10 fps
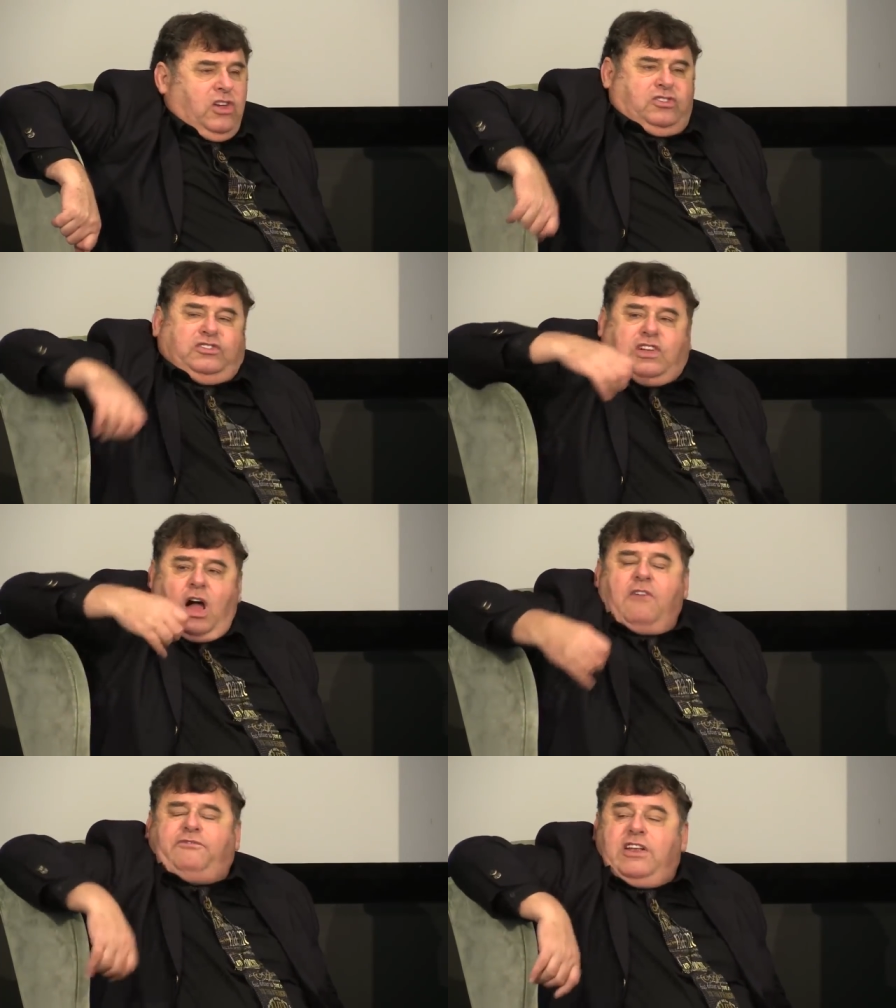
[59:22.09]
She's
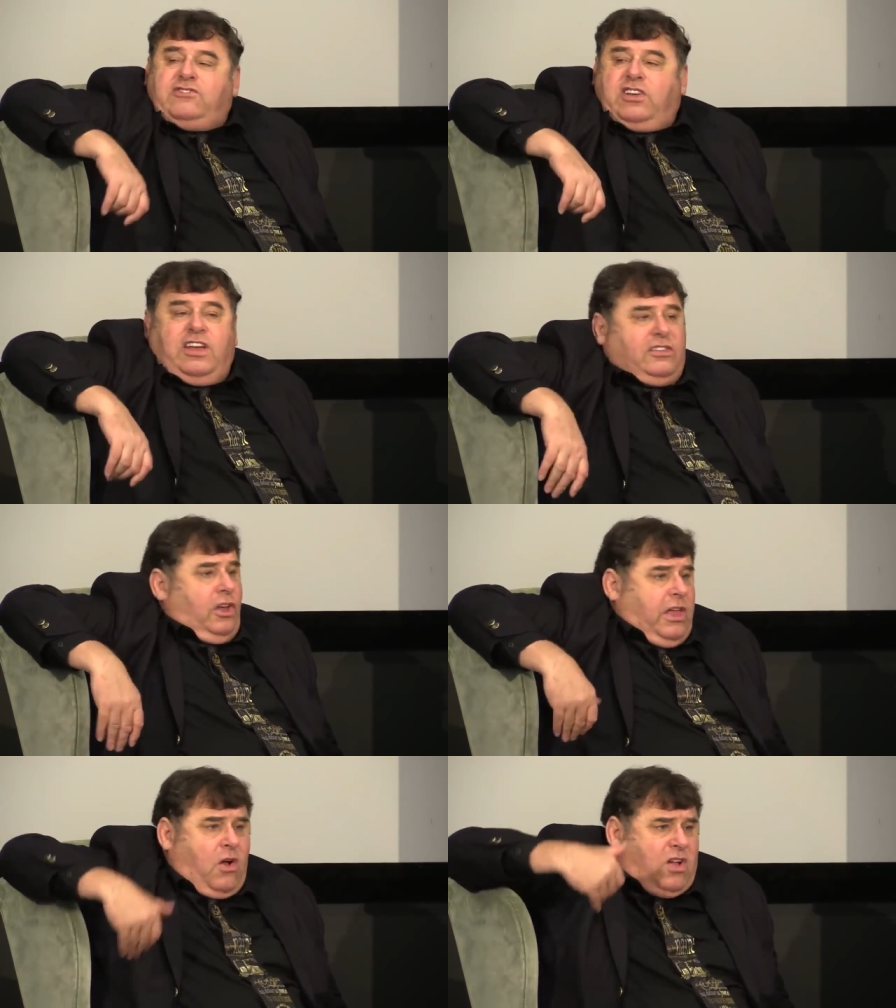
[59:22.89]
confident. She,
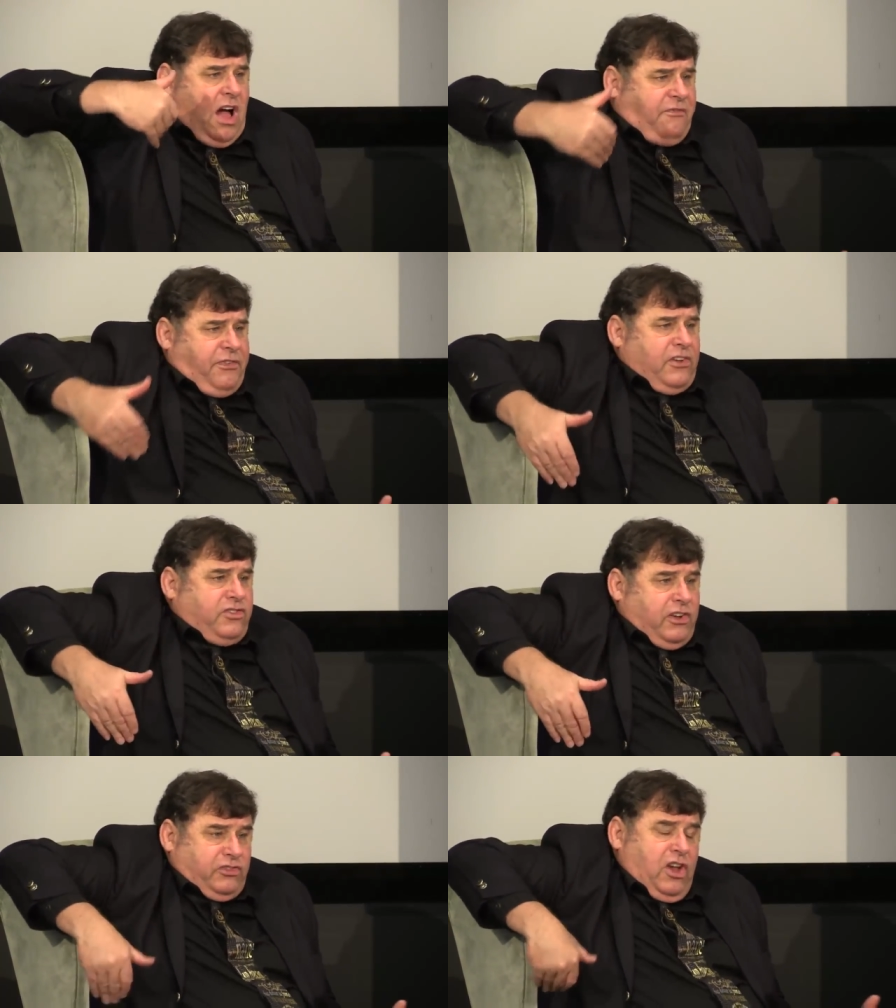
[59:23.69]
look how confident
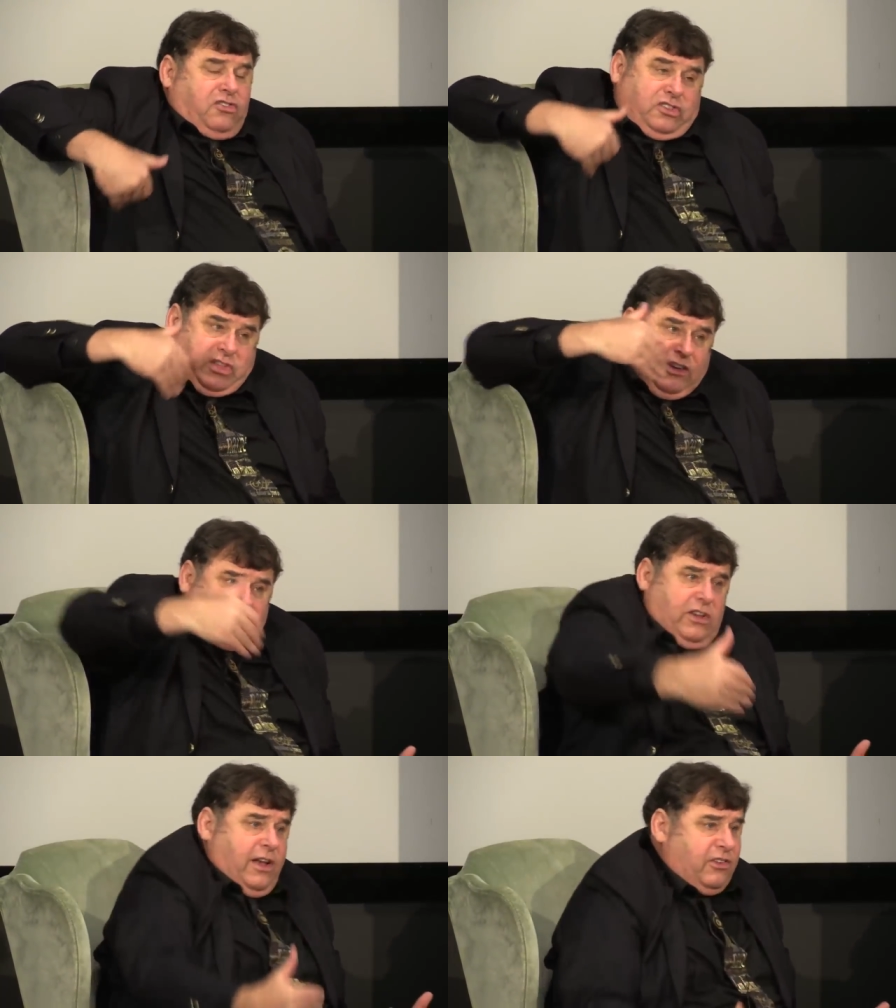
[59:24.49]
she is. She thinks
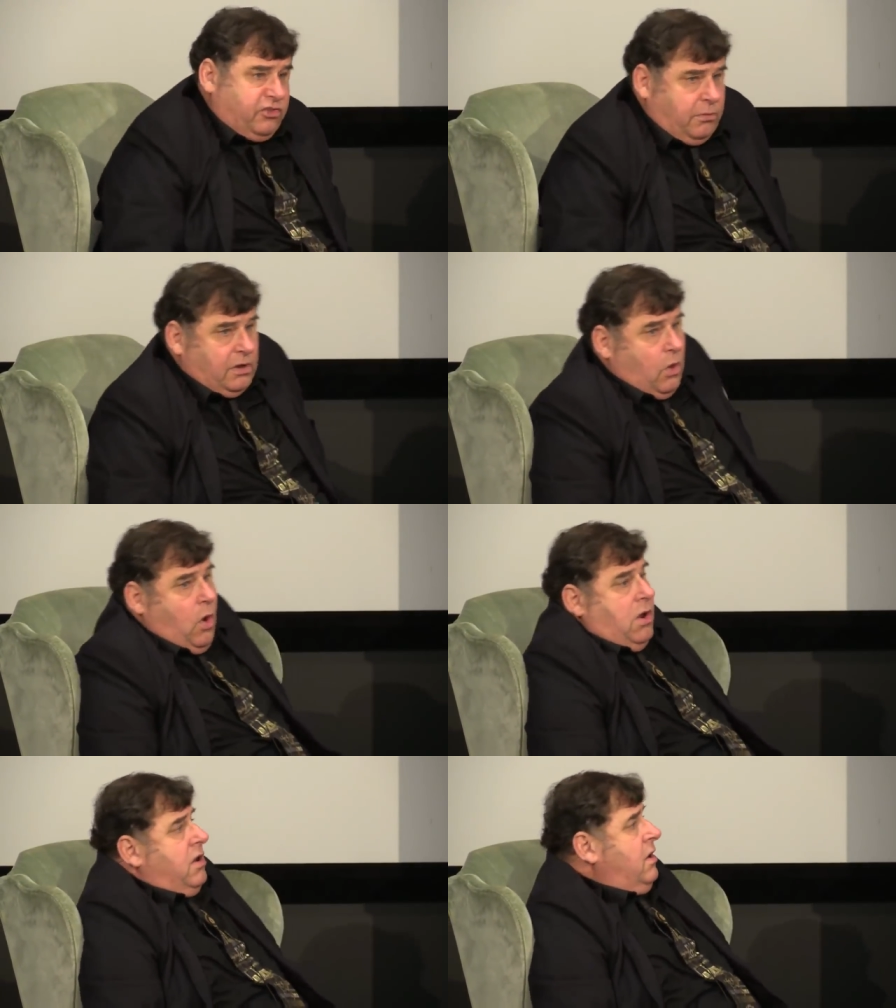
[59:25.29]
she hears from the
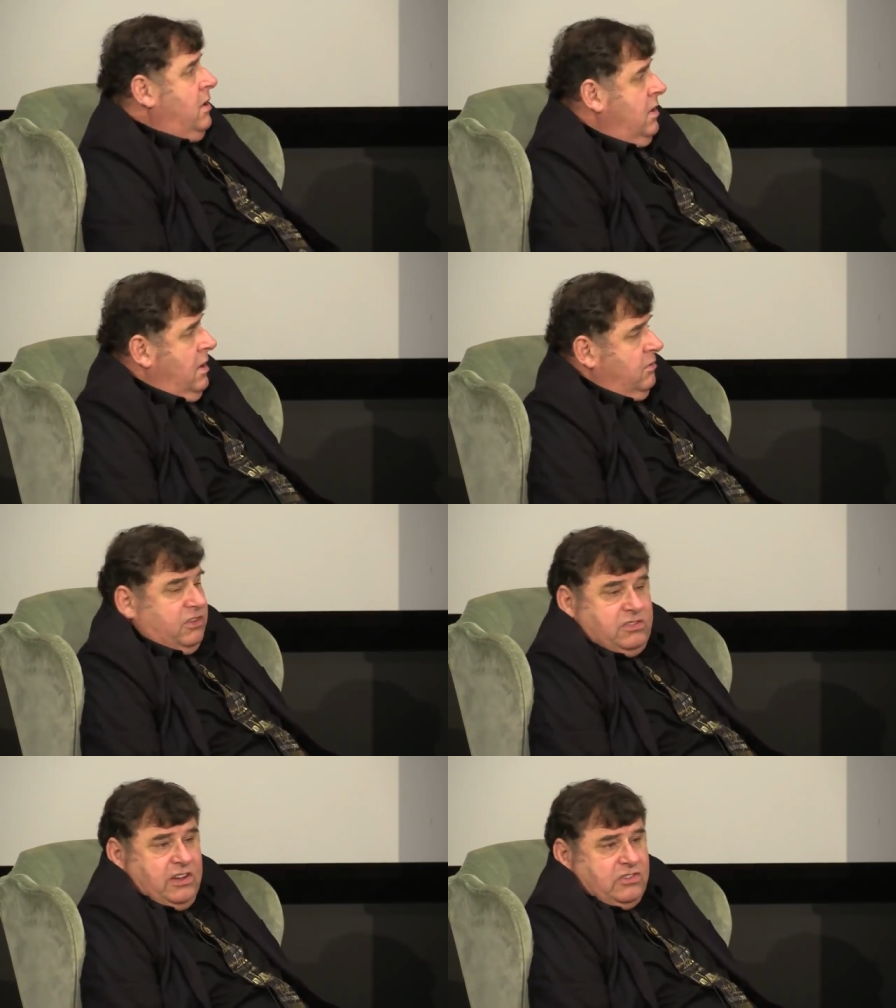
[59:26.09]
Lord.
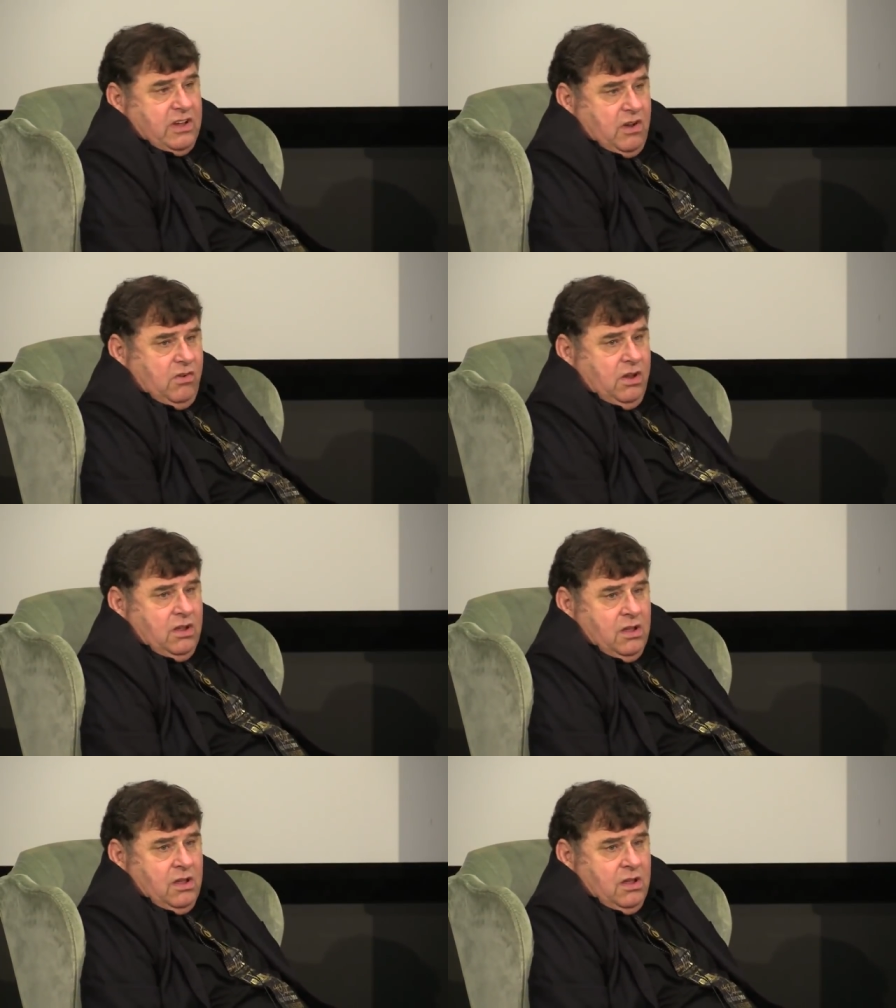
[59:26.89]
She's teaching error.